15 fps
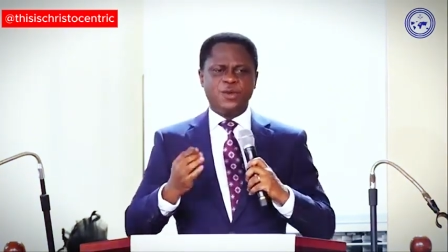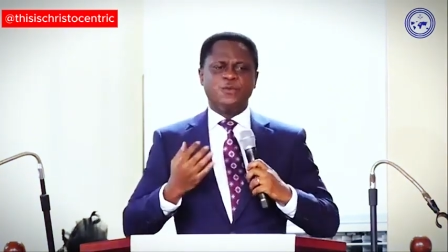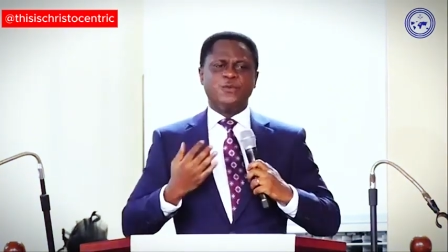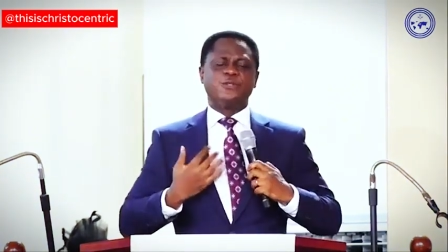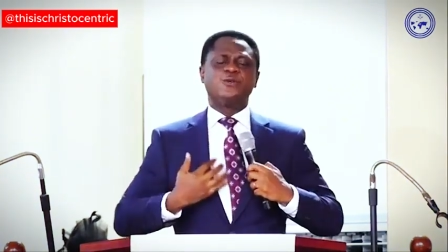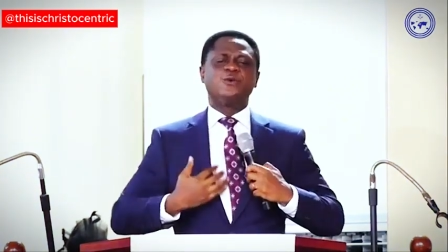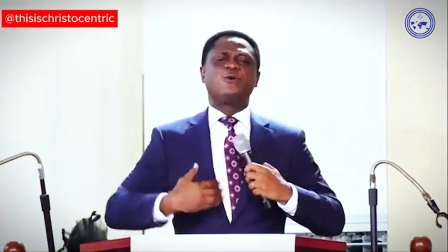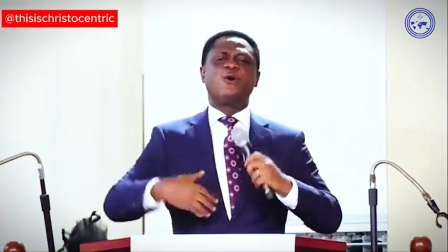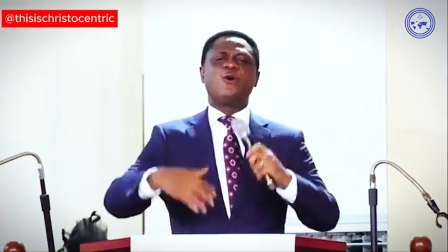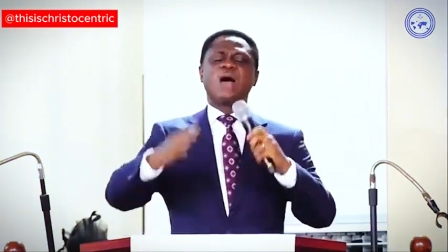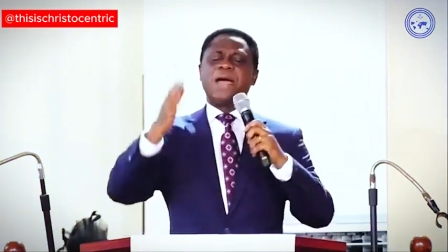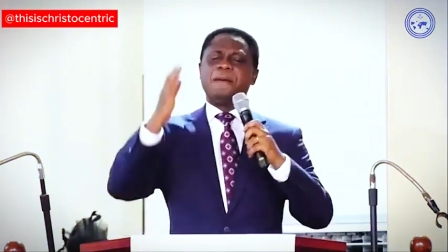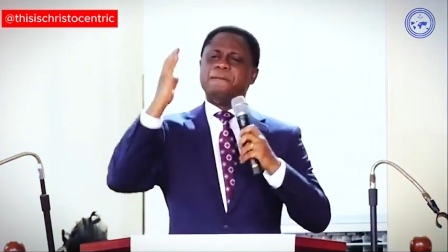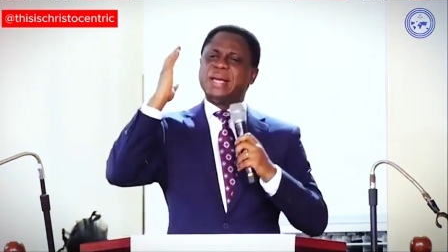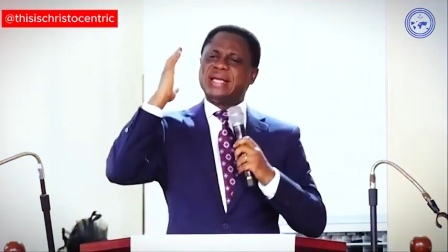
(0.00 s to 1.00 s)
We should go
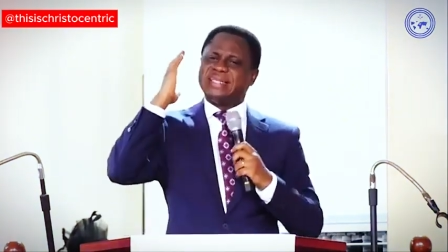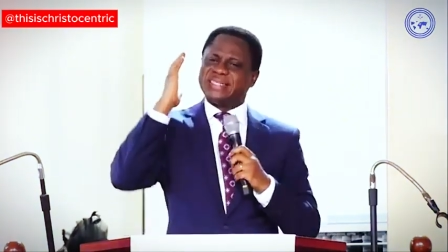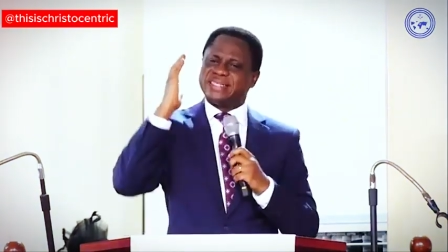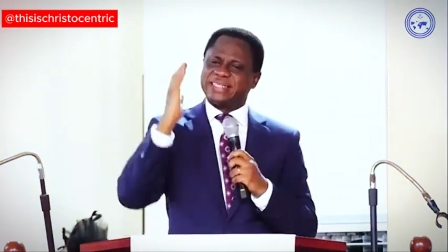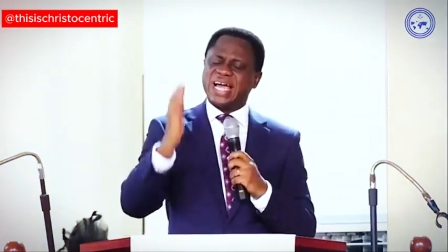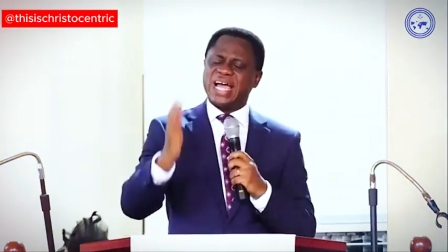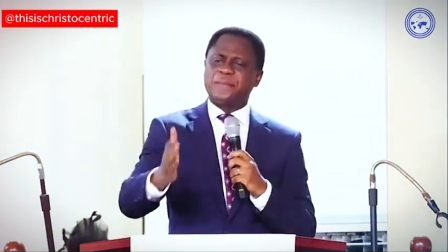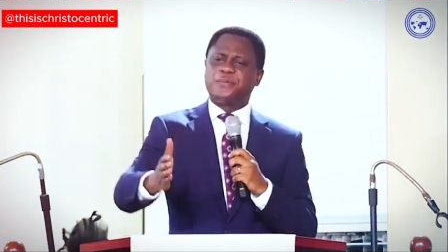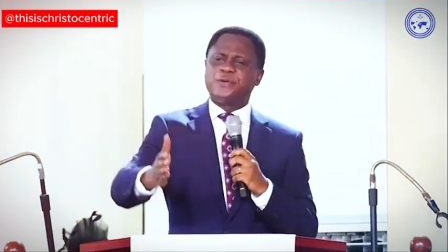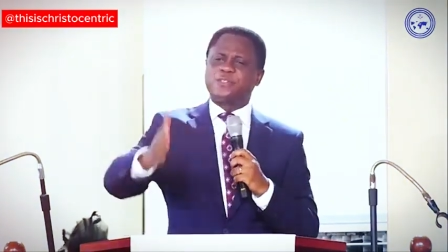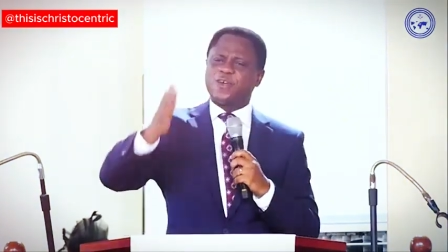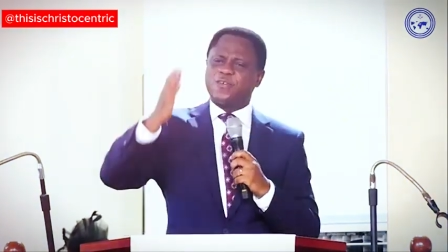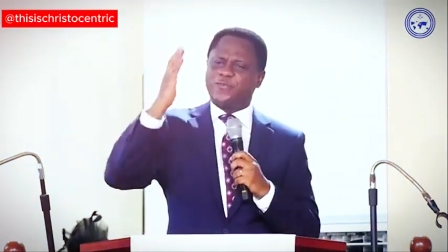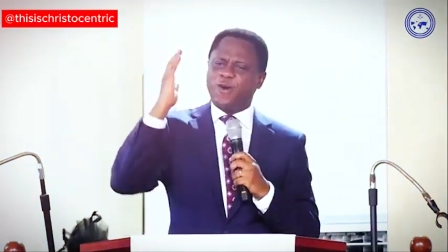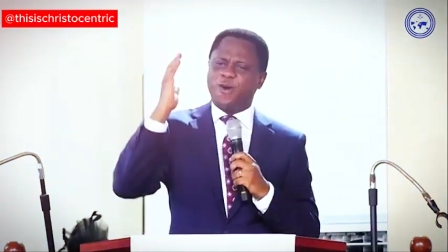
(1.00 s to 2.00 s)
and make disciples
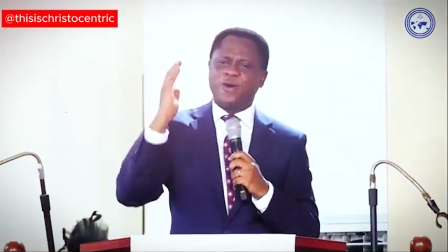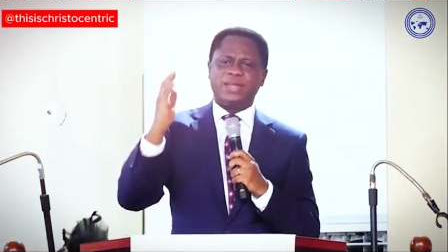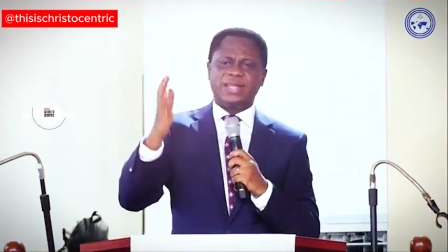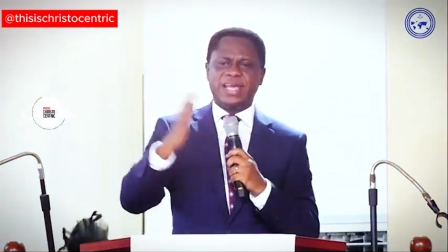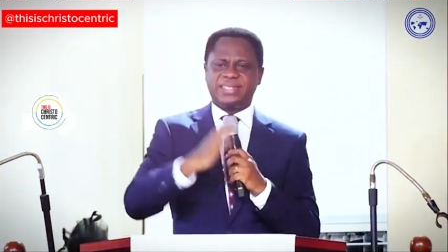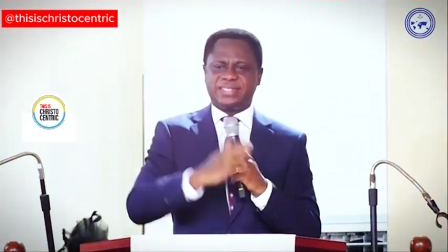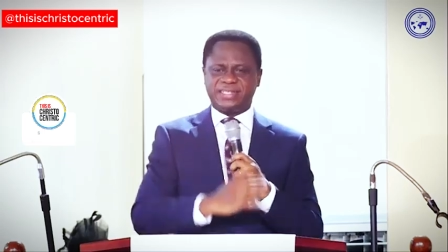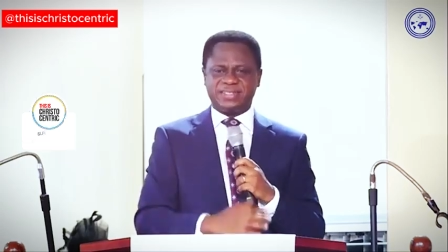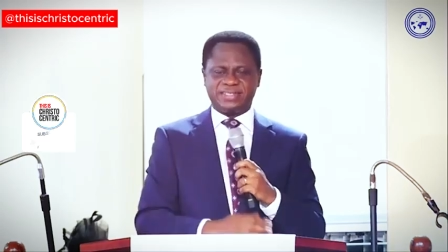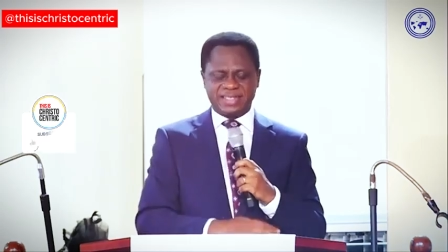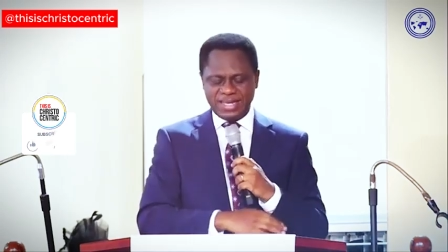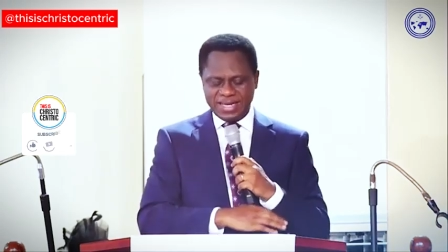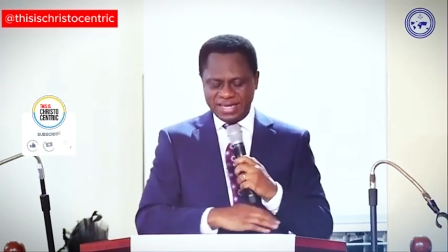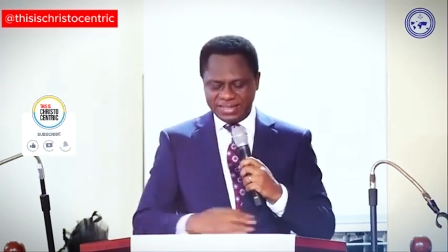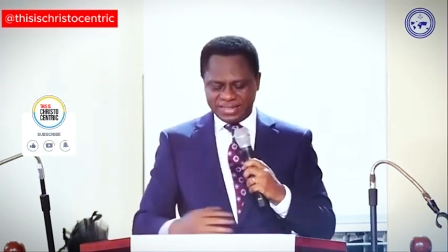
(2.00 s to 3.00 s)
of all nations,
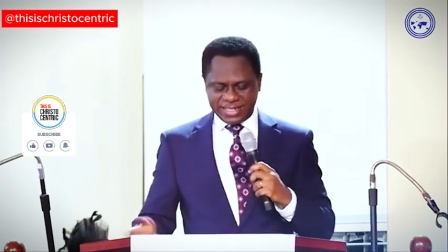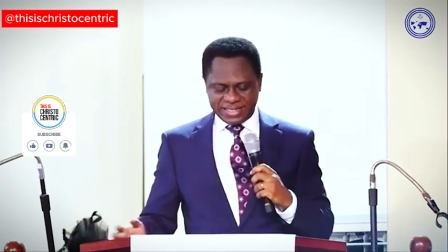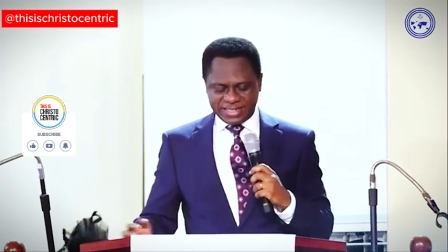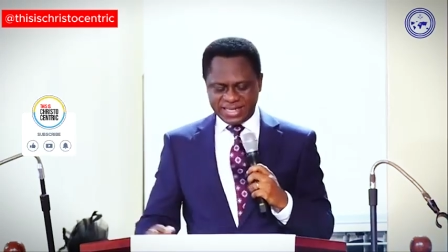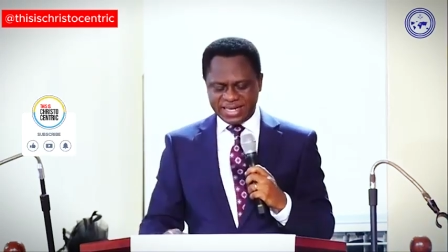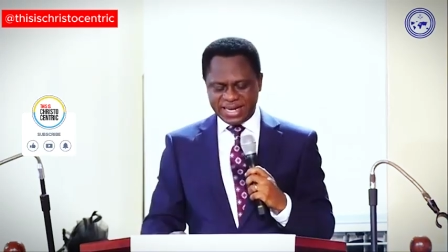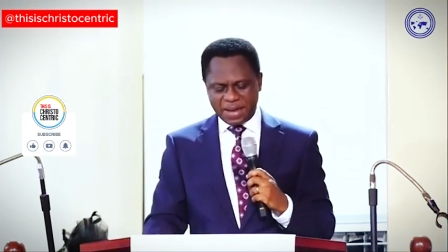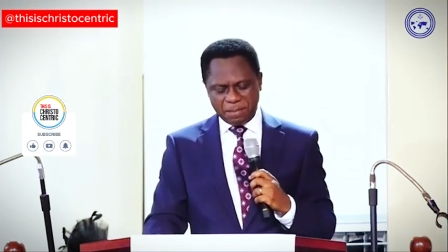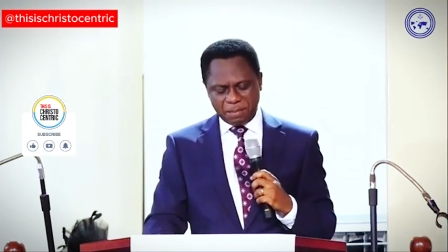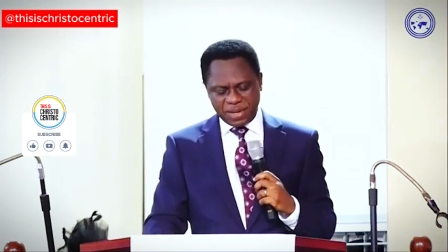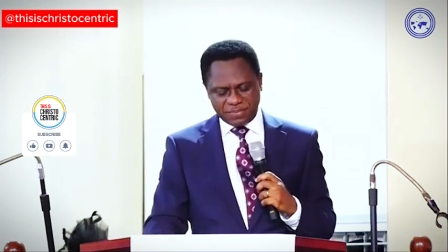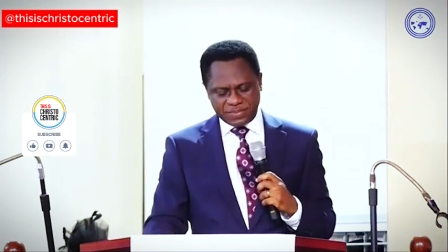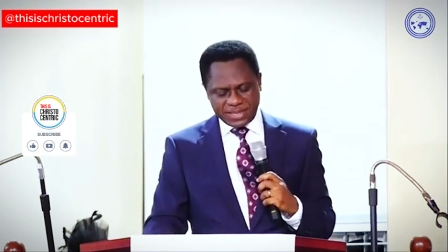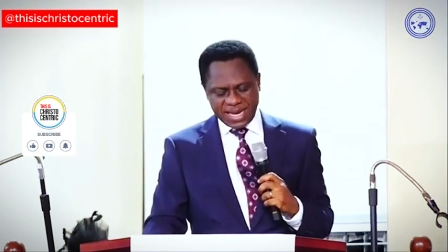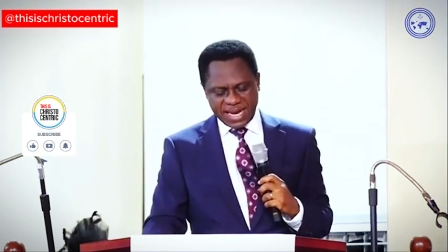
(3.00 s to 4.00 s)
teaching and
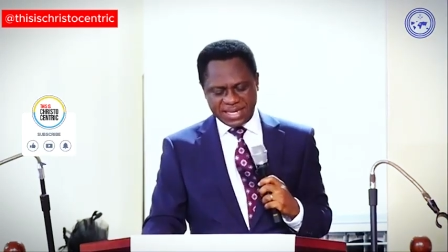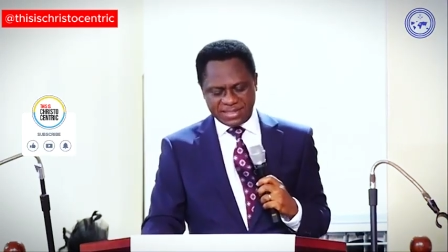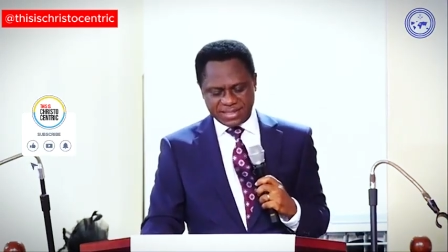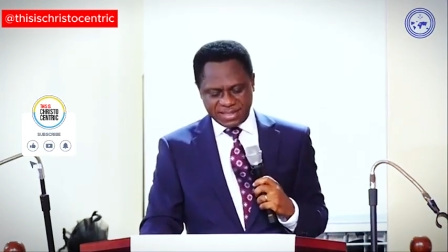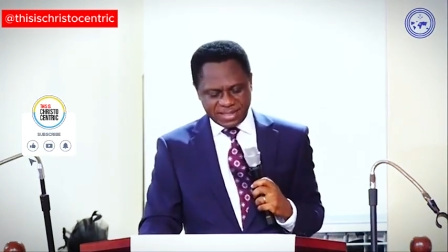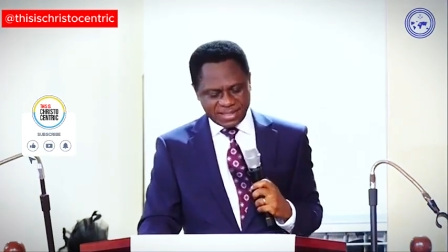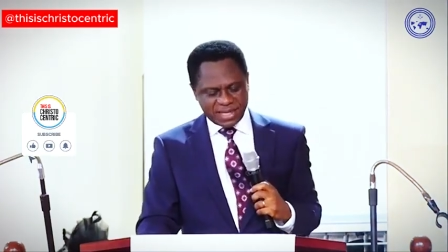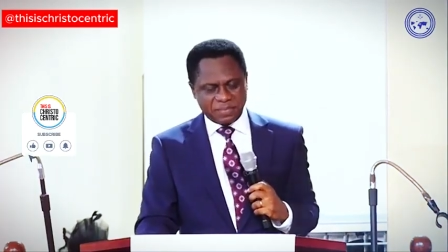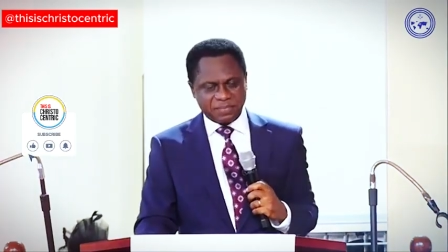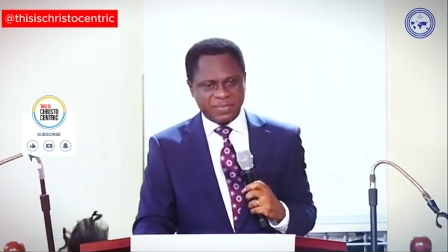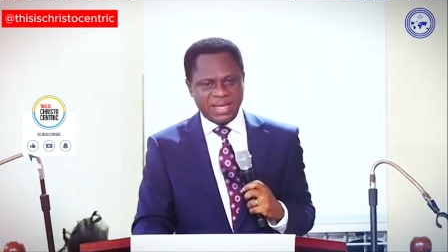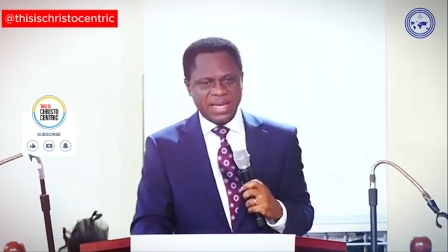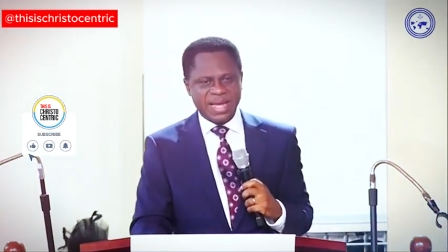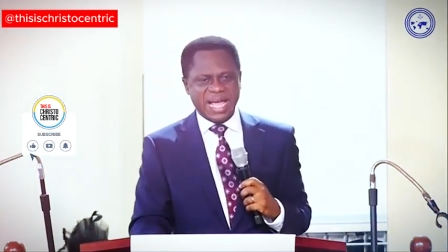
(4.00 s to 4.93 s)
baptizing them.